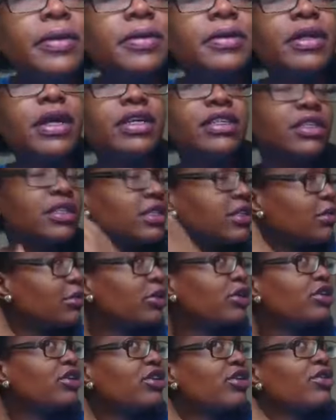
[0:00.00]
that's
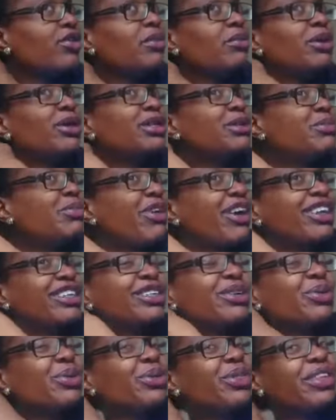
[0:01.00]
not the most
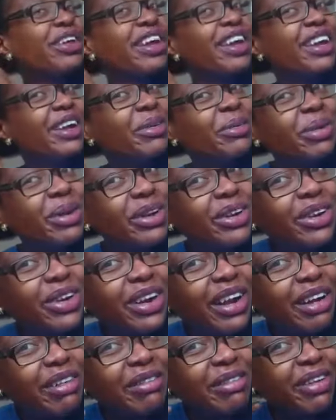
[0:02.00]
practical thing when you
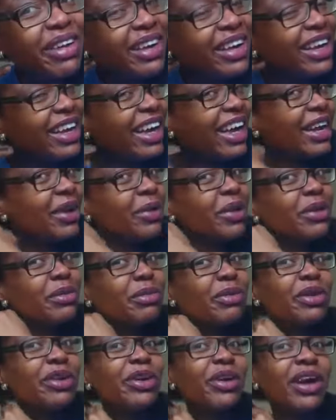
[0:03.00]
don't have anywhere to
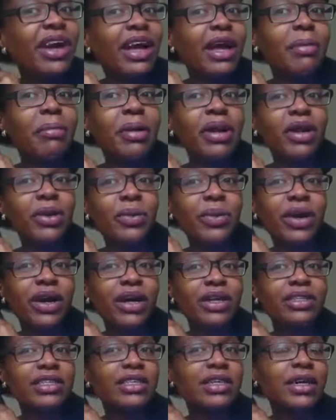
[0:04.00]
put your hair, but it
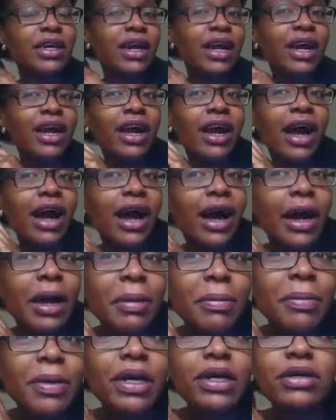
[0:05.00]
works.
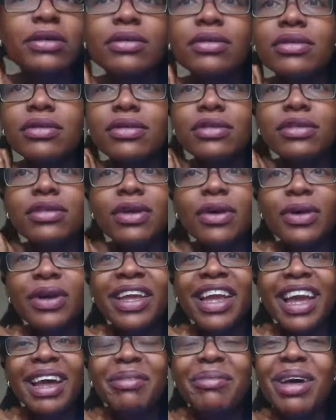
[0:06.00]
So
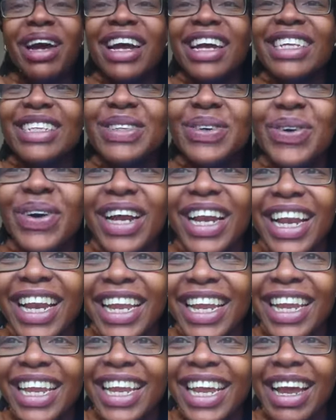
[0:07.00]
yeah, and my hair's
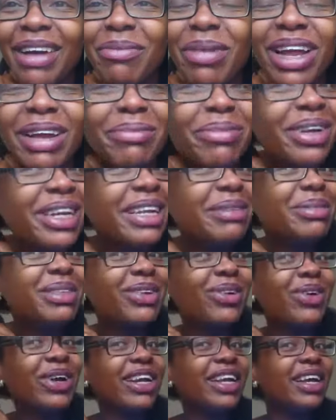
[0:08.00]
oily and my lips
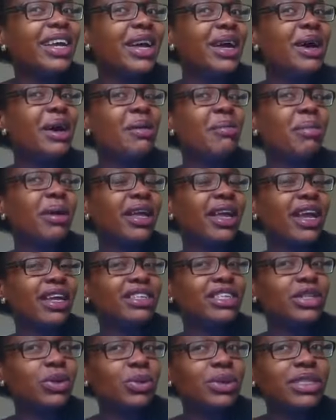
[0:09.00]
are oily. But yeah,
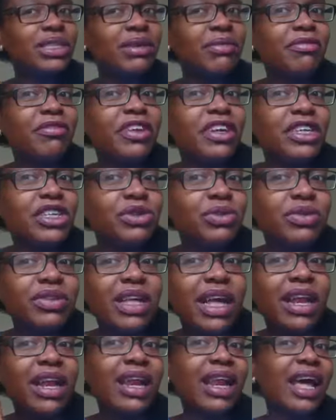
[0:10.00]
so once I'm finished with
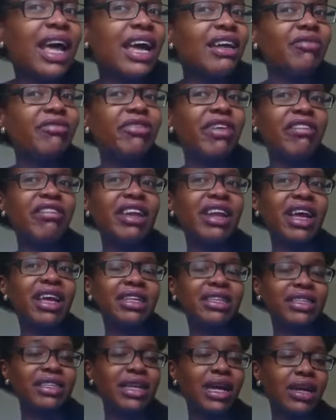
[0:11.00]
that very
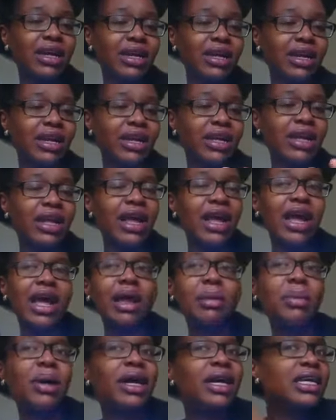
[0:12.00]
light detangling
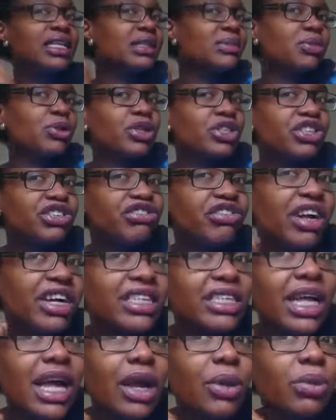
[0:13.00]
and my hair's
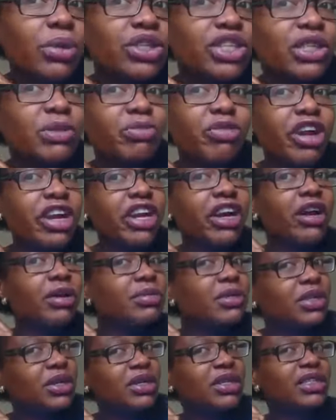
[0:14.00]
moisturized, I will just braid it
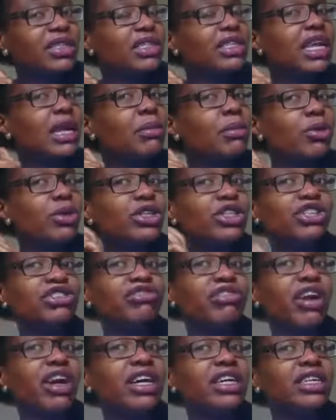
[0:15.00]
up so it can stay
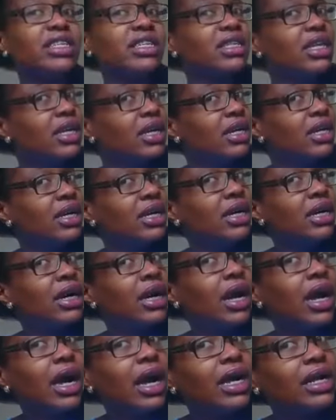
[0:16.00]
moisturized.
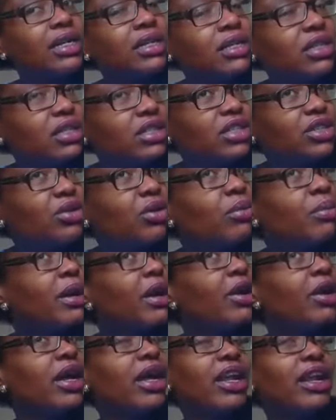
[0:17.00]
And it's not
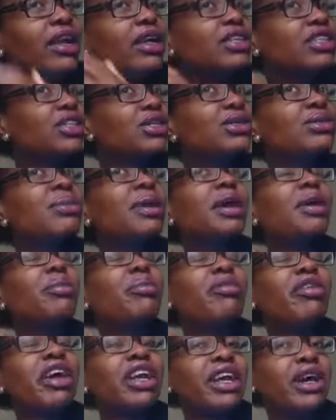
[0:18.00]
about a
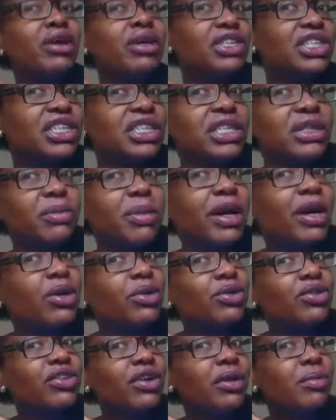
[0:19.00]
braid out, it's just
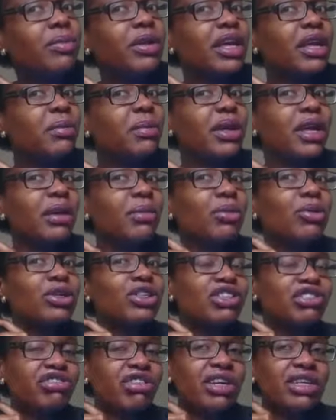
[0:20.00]
about keeping it
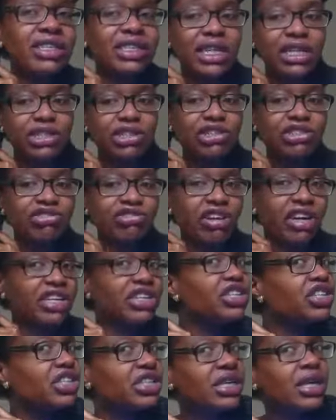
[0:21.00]
moisturized and
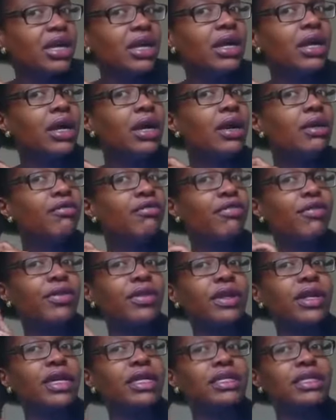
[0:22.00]
stretched for
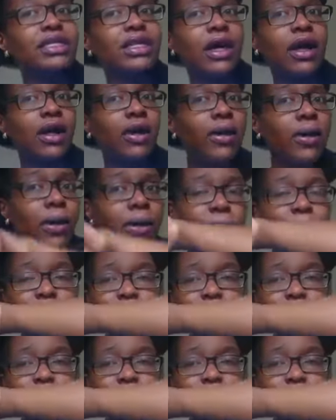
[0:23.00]
the next style.